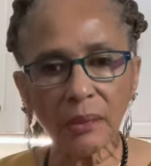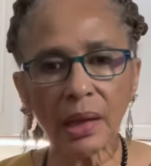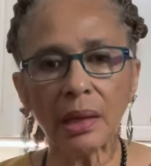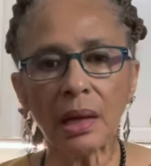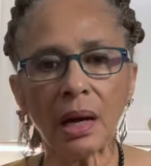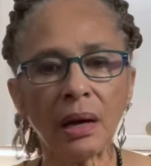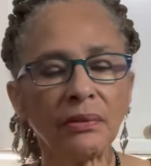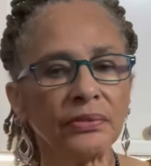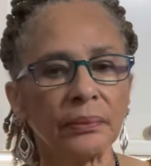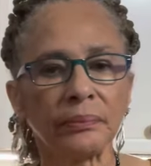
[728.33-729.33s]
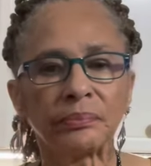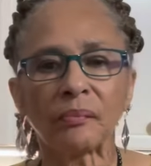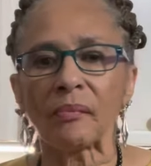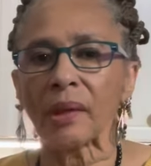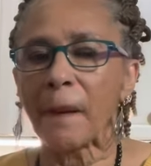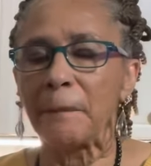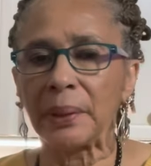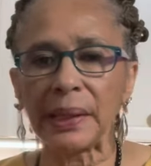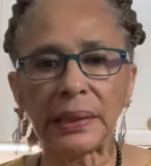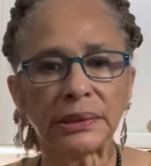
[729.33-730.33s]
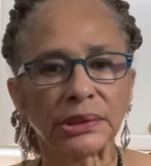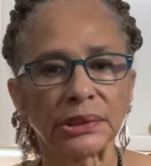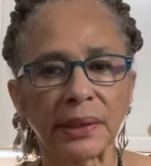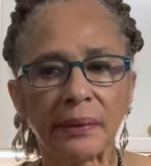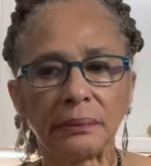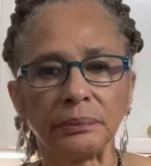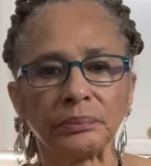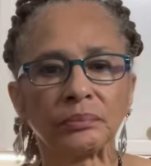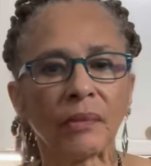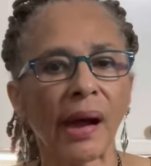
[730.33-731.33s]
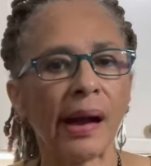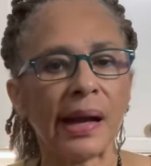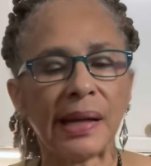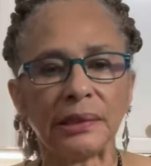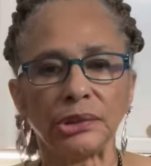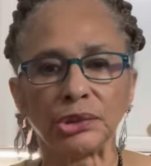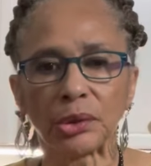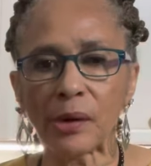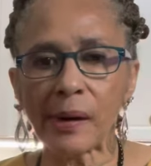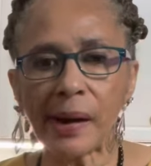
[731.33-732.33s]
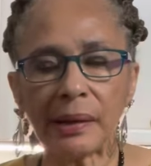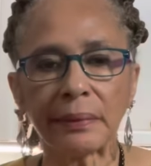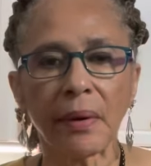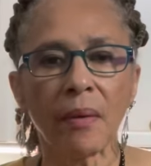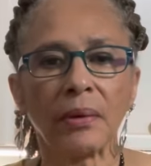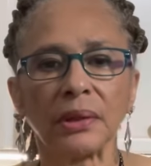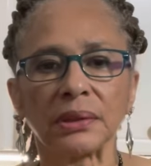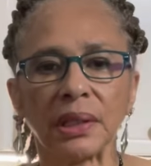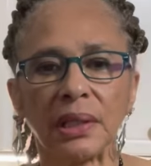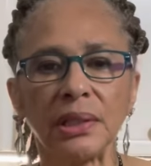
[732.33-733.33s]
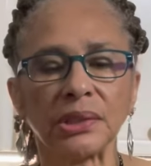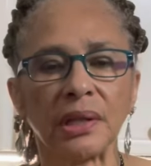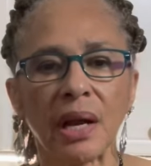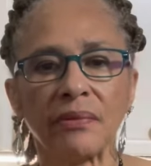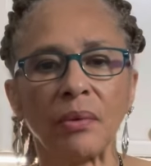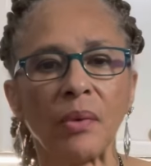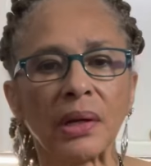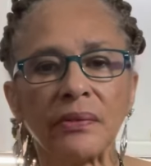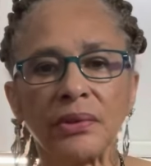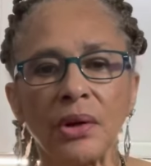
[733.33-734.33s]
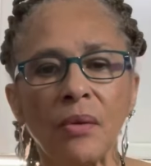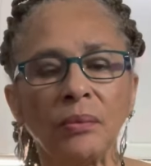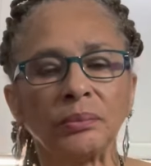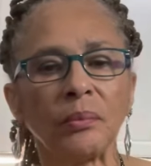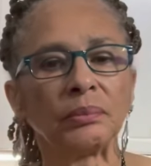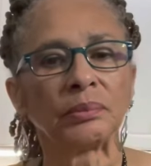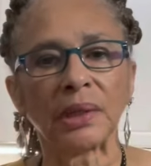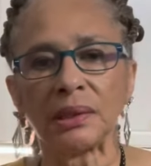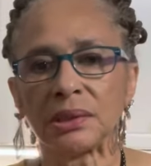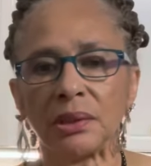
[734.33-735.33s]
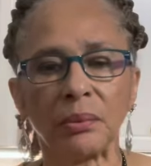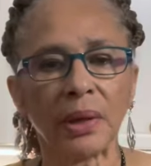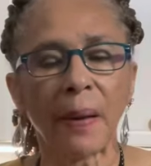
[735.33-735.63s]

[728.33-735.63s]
Love, peace, and joy to each and every one of you until we